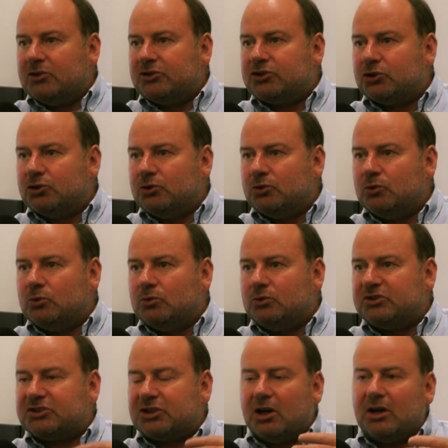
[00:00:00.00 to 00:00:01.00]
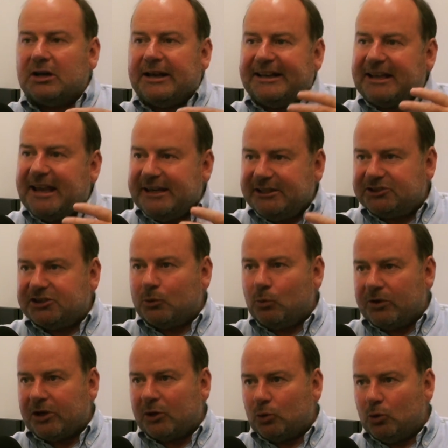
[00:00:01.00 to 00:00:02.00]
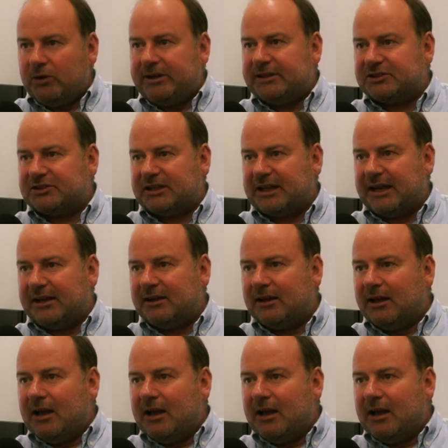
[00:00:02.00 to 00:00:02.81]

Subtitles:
to start engaging with our audience again.